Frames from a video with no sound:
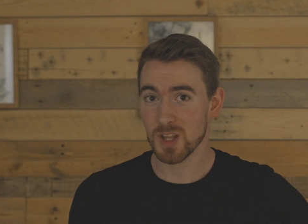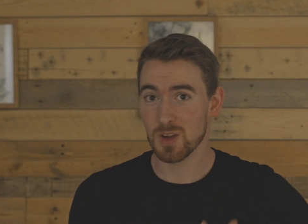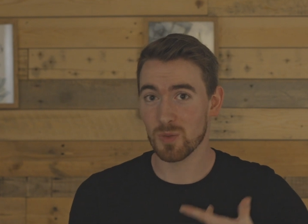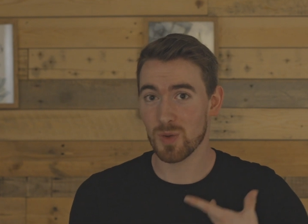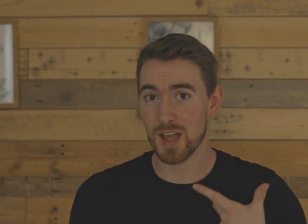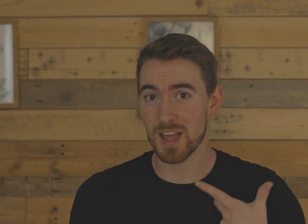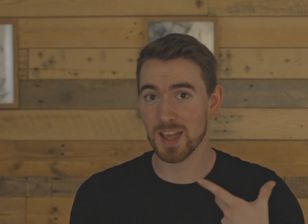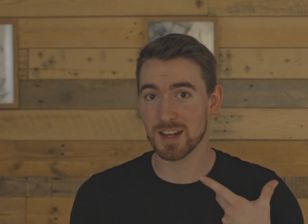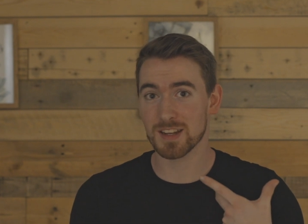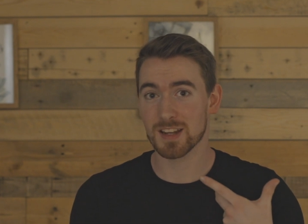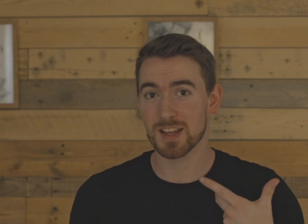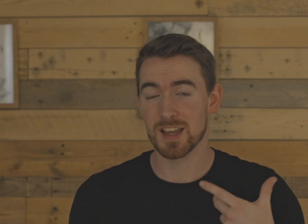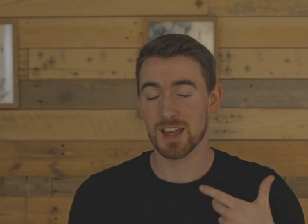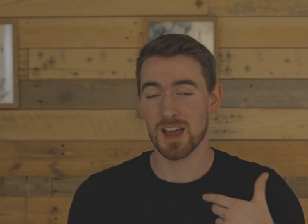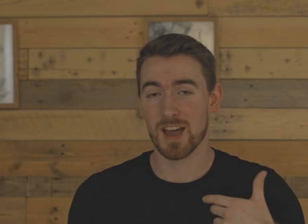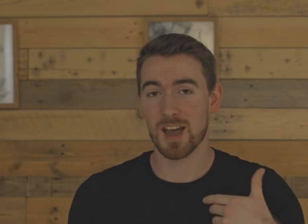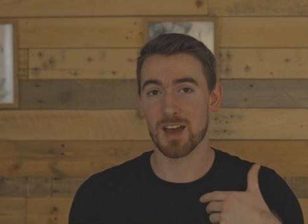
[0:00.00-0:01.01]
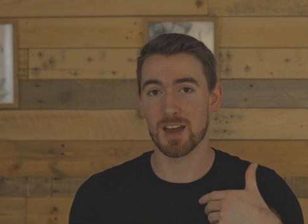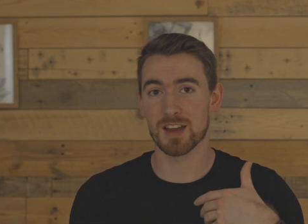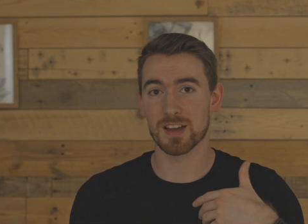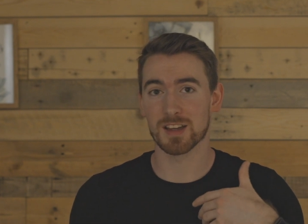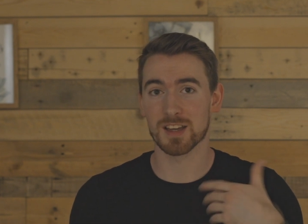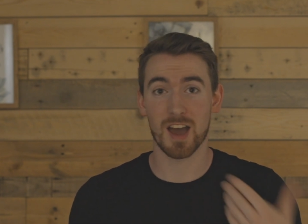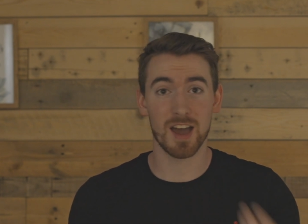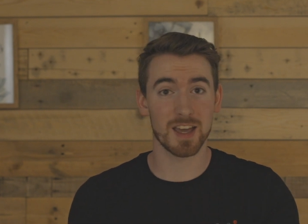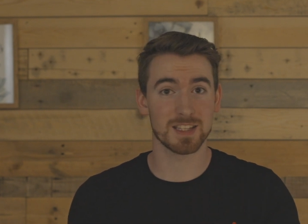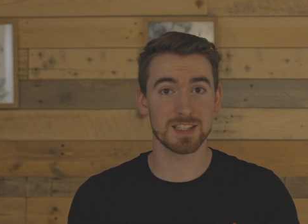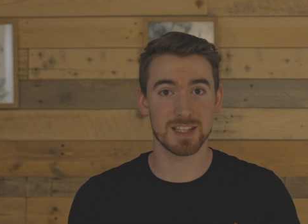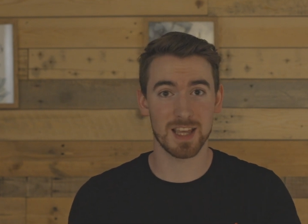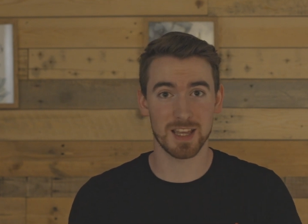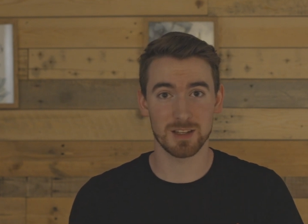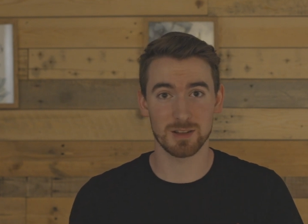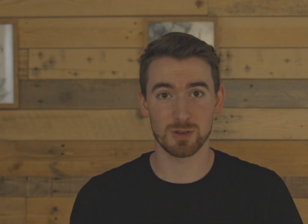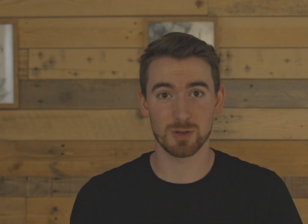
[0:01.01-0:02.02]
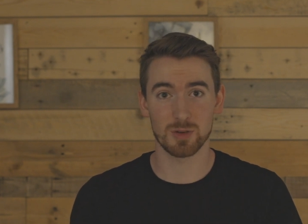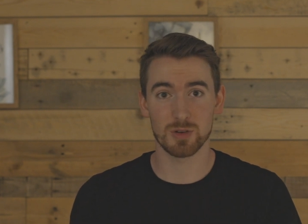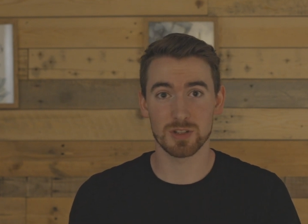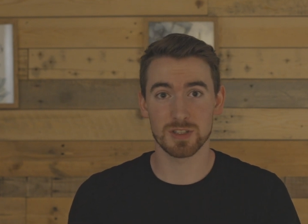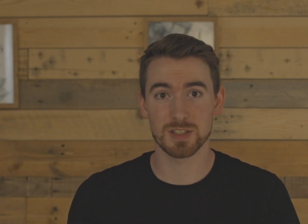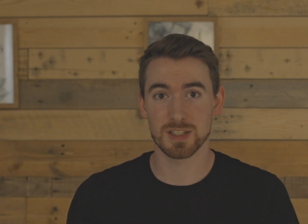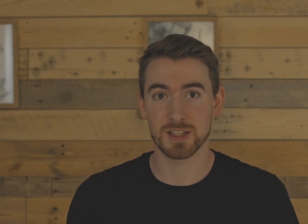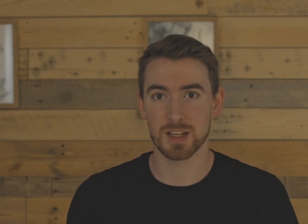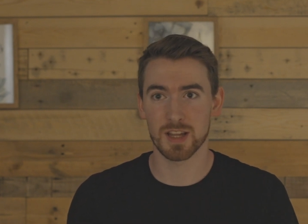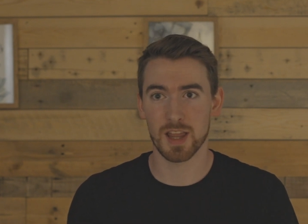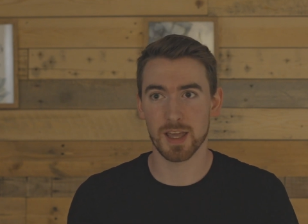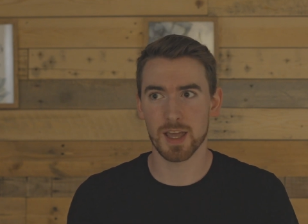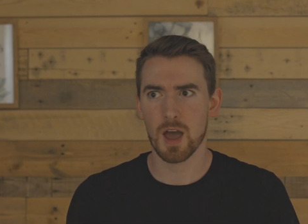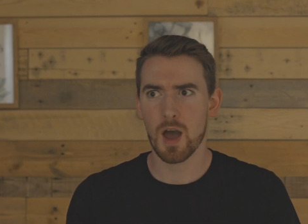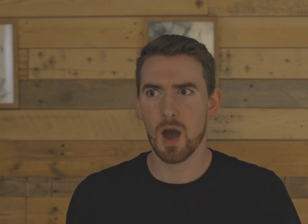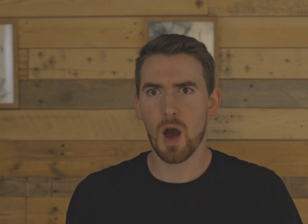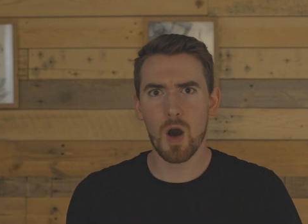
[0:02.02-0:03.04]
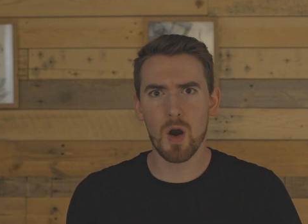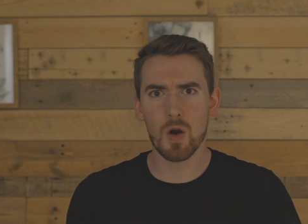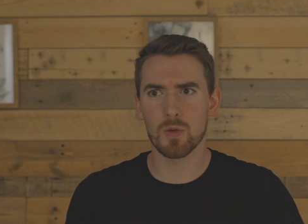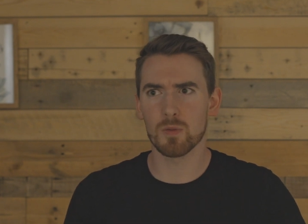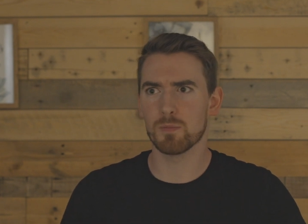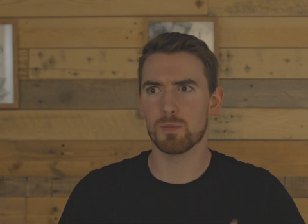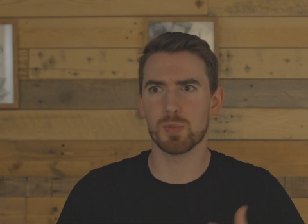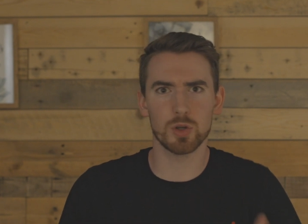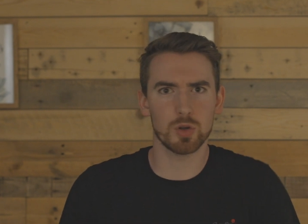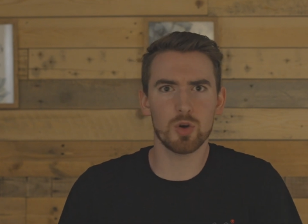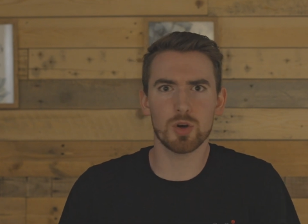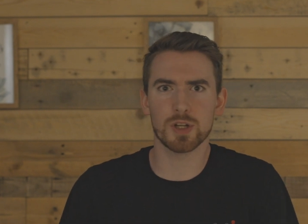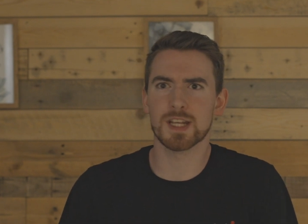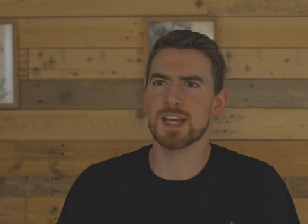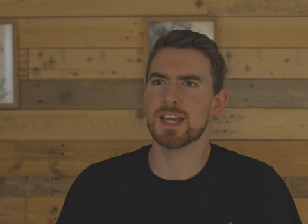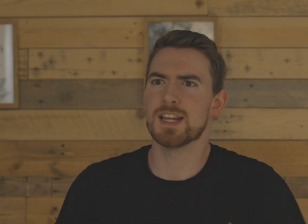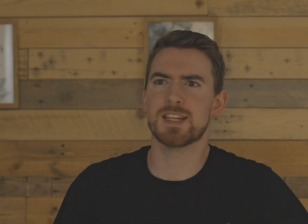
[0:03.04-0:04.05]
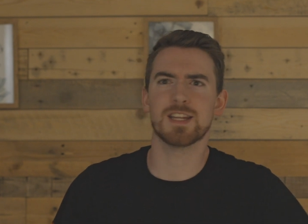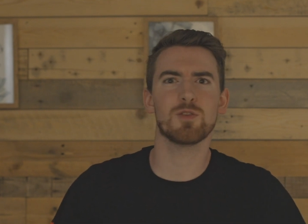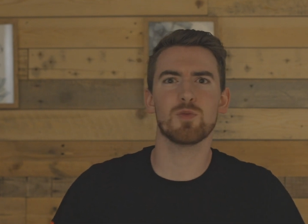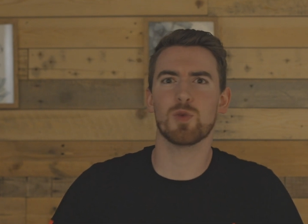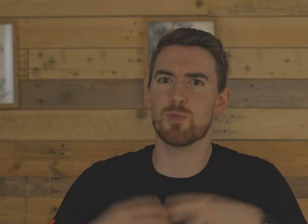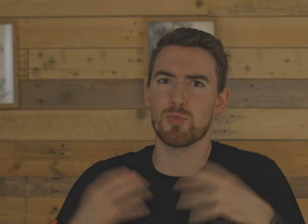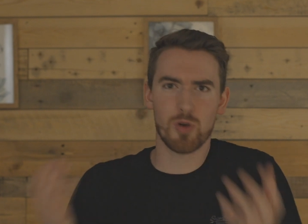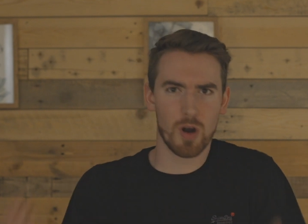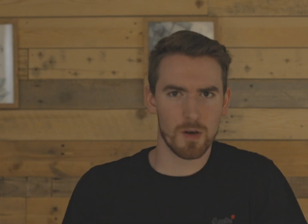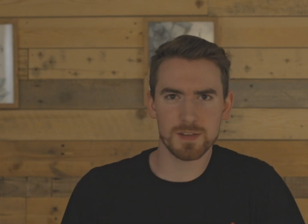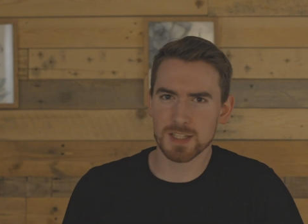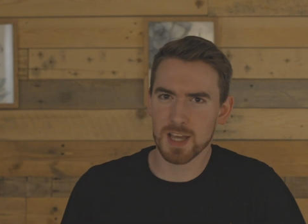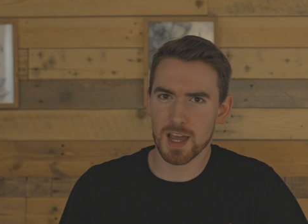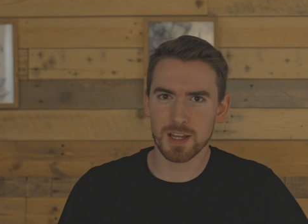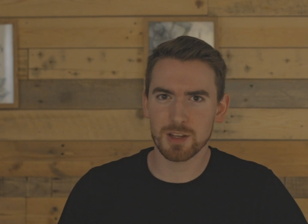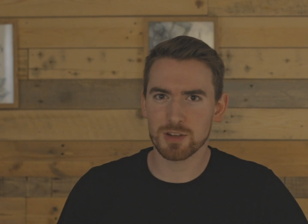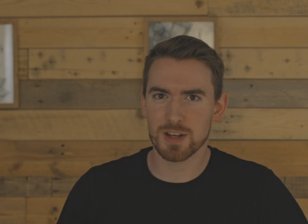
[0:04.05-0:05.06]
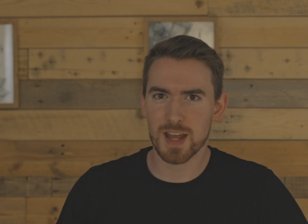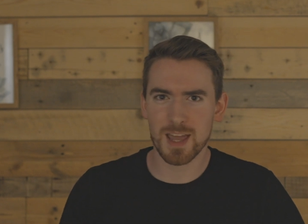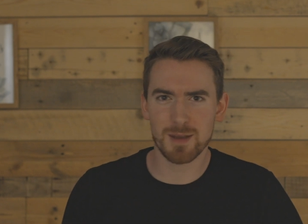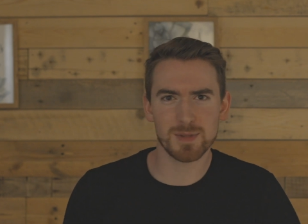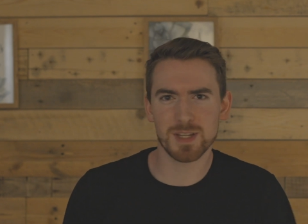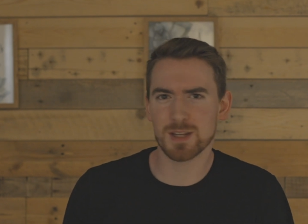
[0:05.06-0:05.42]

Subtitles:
when guys say to the Lord, they're like, oh, but Lord, didn't we prophesy in your name?